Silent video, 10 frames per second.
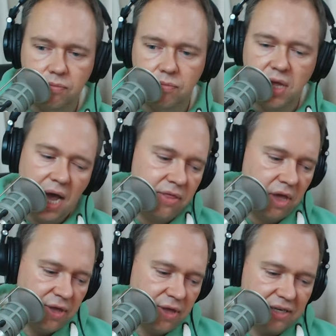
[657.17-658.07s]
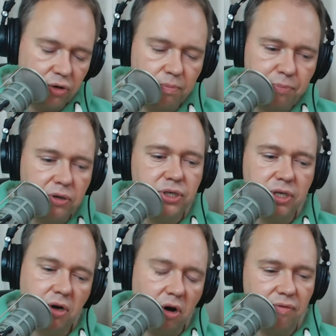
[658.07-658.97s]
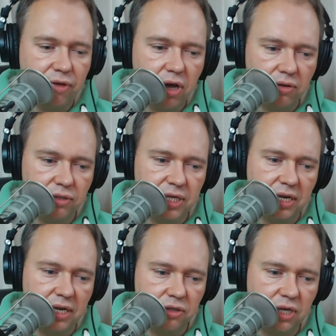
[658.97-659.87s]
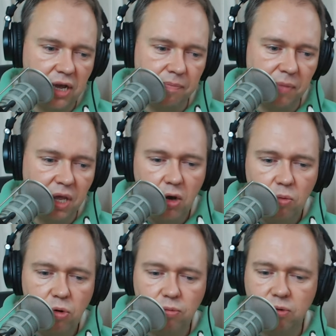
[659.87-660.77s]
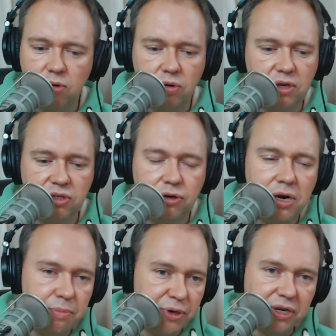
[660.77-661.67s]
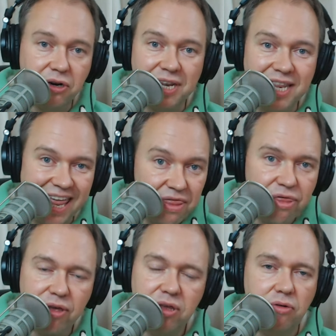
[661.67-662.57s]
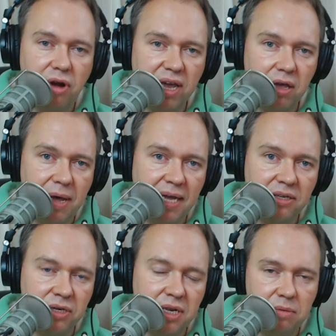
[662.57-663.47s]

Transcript: And the actual body of the content, what is there any particular length that you recommend and any